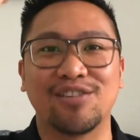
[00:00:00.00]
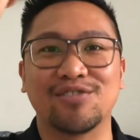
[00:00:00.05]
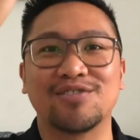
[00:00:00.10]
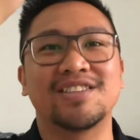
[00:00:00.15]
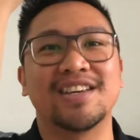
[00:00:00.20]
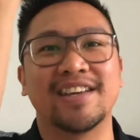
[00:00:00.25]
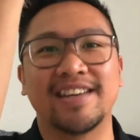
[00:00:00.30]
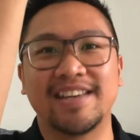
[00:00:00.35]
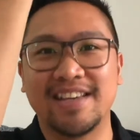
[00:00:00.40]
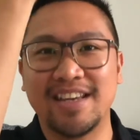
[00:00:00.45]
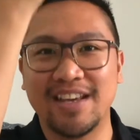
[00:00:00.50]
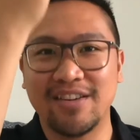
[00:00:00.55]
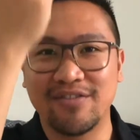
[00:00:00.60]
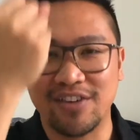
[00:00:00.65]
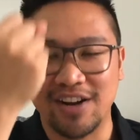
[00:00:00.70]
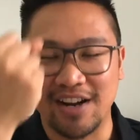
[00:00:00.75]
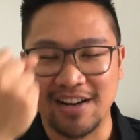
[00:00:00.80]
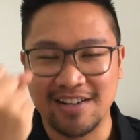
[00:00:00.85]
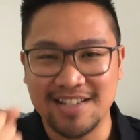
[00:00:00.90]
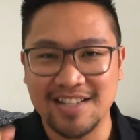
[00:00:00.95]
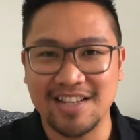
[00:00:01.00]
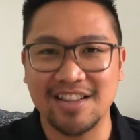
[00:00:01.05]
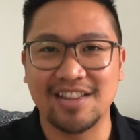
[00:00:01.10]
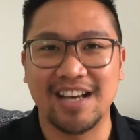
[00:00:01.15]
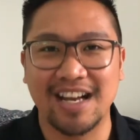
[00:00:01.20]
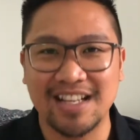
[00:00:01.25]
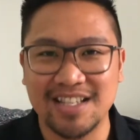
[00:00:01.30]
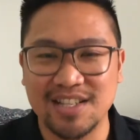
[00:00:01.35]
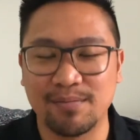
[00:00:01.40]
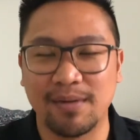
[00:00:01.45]
to give us
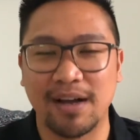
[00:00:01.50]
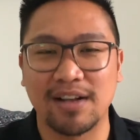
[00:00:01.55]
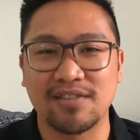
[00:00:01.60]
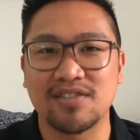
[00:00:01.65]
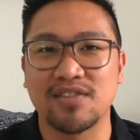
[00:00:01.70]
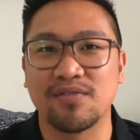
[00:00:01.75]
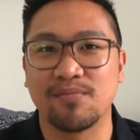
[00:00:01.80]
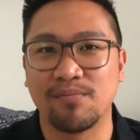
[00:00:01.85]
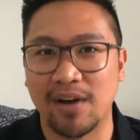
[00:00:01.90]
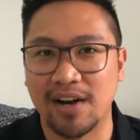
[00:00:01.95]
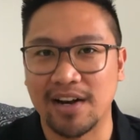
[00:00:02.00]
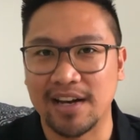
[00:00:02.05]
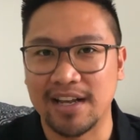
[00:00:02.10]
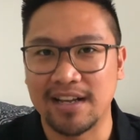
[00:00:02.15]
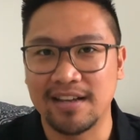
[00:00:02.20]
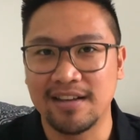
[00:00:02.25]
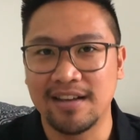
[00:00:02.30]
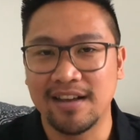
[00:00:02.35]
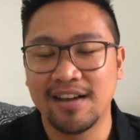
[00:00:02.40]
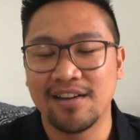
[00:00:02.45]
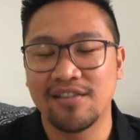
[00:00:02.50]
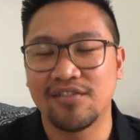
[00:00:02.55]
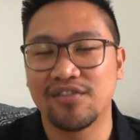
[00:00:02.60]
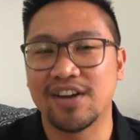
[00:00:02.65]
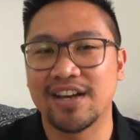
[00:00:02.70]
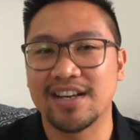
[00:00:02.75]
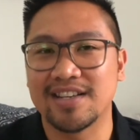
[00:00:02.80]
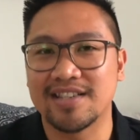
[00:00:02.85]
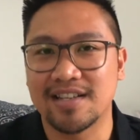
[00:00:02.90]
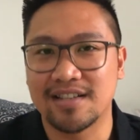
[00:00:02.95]
that amount of money
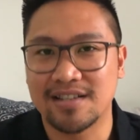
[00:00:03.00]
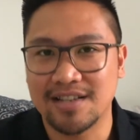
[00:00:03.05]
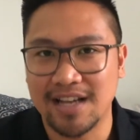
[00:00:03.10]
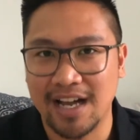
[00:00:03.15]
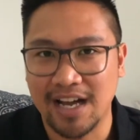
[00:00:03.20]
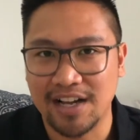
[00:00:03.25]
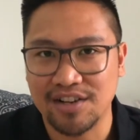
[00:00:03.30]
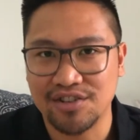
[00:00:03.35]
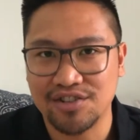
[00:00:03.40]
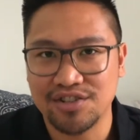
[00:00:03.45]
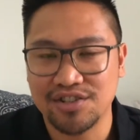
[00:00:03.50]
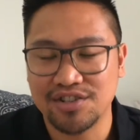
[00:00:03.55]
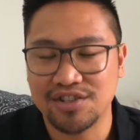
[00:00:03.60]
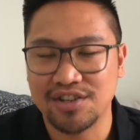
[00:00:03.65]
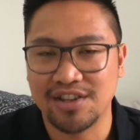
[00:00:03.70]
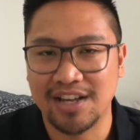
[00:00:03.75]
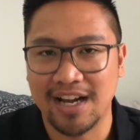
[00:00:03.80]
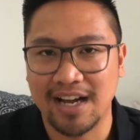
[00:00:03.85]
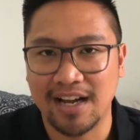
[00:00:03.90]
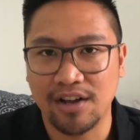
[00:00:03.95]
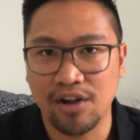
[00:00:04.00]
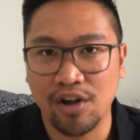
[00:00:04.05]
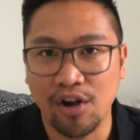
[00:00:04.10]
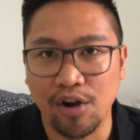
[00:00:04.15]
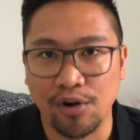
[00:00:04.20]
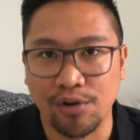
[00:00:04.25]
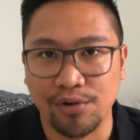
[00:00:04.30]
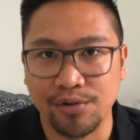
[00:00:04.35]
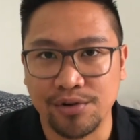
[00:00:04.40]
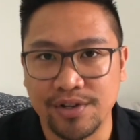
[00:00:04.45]
that is attached to that
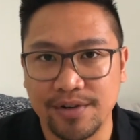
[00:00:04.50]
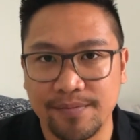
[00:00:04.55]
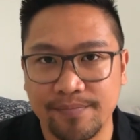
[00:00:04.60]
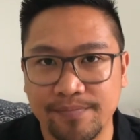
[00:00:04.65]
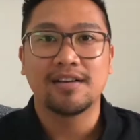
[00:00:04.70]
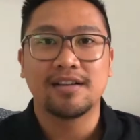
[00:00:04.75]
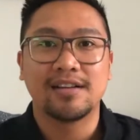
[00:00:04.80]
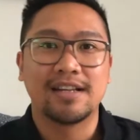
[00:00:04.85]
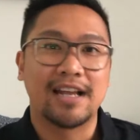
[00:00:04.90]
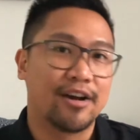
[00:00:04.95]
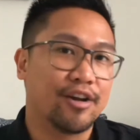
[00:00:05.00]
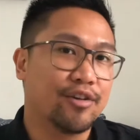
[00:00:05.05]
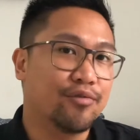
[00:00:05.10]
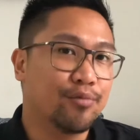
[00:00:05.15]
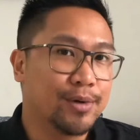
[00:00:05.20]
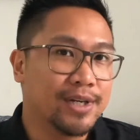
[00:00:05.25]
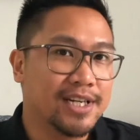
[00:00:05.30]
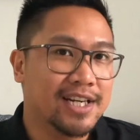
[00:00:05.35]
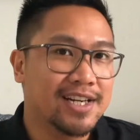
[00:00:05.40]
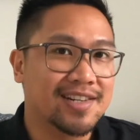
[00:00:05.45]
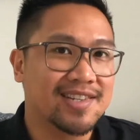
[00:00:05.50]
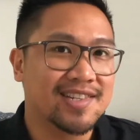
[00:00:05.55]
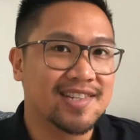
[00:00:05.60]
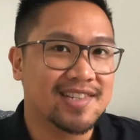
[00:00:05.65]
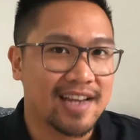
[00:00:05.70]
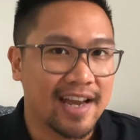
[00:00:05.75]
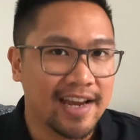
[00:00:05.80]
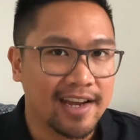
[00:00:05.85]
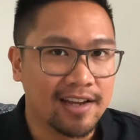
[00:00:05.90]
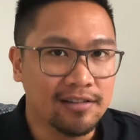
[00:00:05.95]
code. Now if we did a
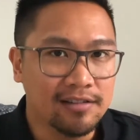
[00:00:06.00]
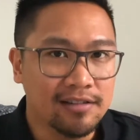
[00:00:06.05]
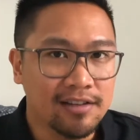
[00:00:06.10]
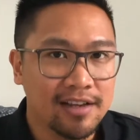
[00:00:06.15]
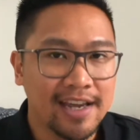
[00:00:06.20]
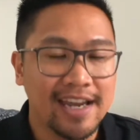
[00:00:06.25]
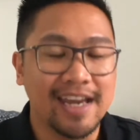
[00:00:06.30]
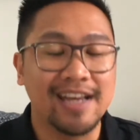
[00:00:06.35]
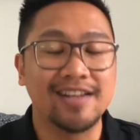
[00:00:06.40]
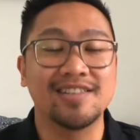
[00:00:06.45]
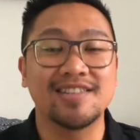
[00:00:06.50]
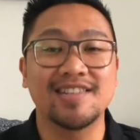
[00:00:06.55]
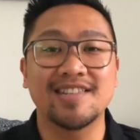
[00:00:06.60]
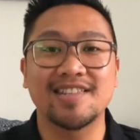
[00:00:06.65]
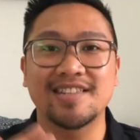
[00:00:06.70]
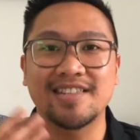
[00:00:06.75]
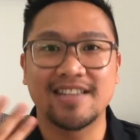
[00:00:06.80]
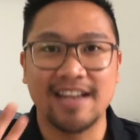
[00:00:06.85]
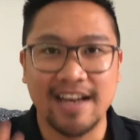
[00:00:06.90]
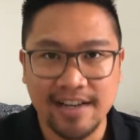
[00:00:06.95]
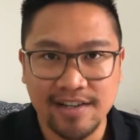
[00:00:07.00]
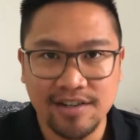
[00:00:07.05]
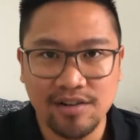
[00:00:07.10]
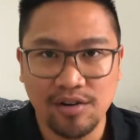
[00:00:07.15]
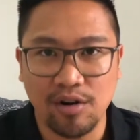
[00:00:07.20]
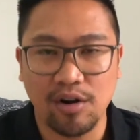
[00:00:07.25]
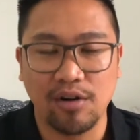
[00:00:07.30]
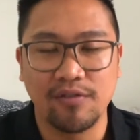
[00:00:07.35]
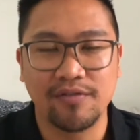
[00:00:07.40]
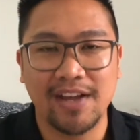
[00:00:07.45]
sale instead
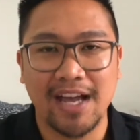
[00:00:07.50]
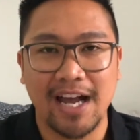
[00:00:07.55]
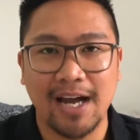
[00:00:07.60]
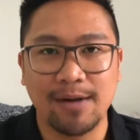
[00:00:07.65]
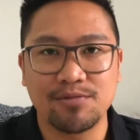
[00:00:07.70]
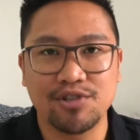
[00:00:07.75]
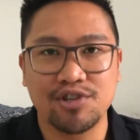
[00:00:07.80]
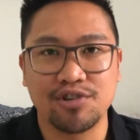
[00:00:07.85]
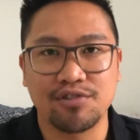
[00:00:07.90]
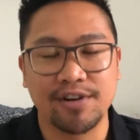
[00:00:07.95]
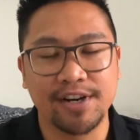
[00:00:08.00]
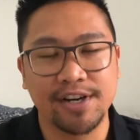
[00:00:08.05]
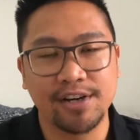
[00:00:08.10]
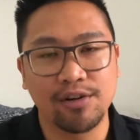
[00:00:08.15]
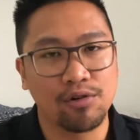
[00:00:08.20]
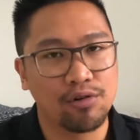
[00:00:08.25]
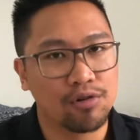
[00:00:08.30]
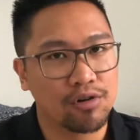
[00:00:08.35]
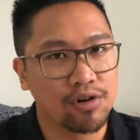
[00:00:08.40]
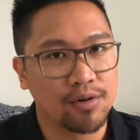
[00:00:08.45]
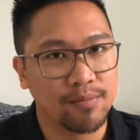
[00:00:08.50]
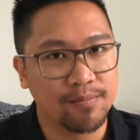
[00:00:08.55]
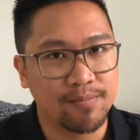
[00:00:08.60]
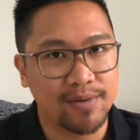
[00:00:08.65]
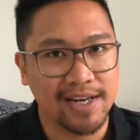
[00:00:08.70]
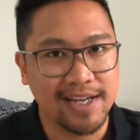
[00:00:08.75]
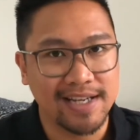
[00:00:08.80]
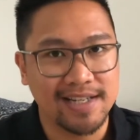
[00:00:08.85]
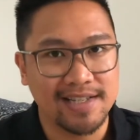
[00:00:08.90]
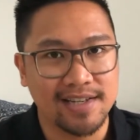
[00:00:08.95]
of capturing or
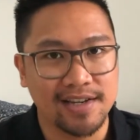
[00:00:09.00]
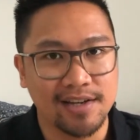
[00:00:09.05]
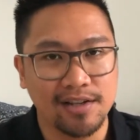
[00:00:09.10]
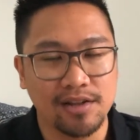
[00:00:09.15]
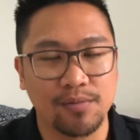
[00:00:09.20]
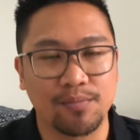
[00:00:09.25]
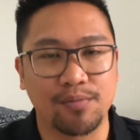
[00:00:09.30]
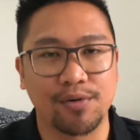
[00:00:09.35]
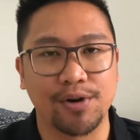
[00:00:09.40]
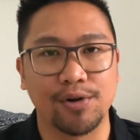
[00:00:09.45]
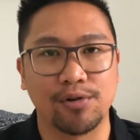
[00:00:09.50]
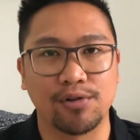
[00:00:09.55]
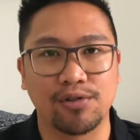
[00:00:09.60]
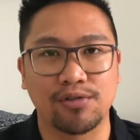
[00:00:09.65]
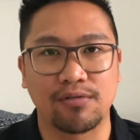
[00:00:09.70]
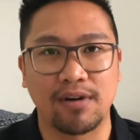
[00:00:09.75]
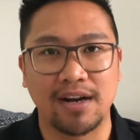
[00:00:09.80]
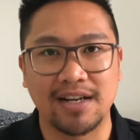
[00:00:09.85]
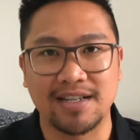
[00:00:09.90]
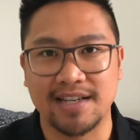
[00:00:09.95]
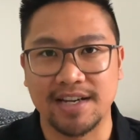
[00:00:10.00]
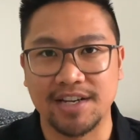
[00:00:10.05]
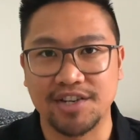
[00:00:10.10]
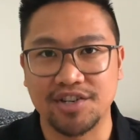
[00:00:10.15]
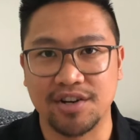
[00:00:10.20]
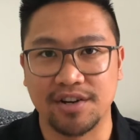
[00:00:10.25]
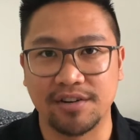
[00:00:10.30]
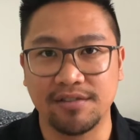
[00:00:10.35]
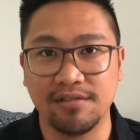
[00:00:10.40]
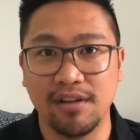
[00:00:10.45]
completing the
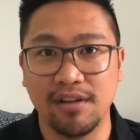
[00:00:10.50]
pre-authorization,